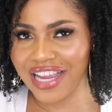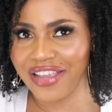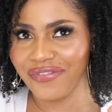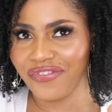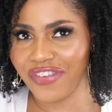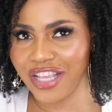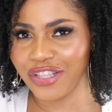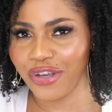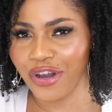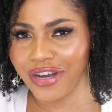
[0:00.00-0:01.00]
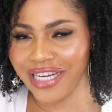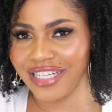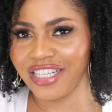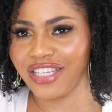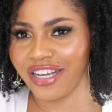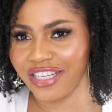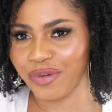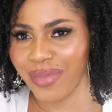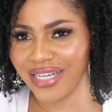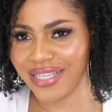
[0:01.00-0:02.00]
I can feel the oil
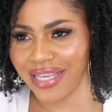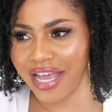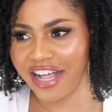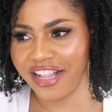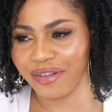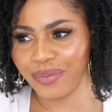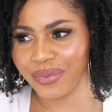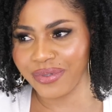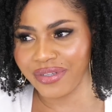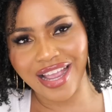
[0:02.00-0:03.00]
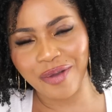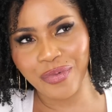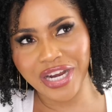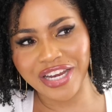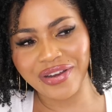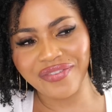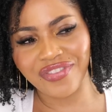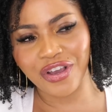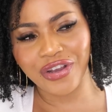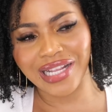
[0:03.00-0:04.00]
touching my scalp. I'm wondering if
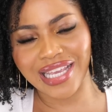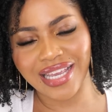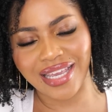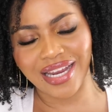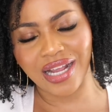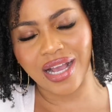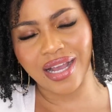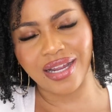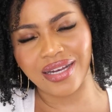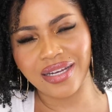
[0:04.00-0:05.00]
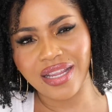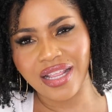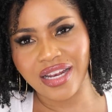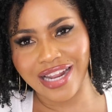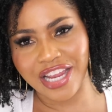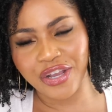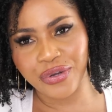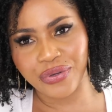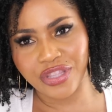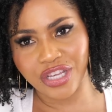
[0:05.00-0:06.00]
the oil can get hot like
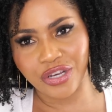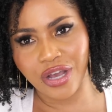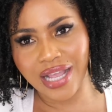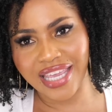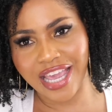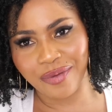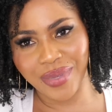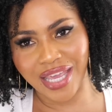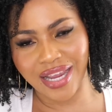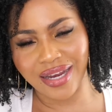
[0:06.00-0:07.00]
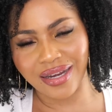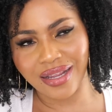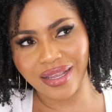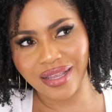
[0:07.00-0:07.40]
how the cap can.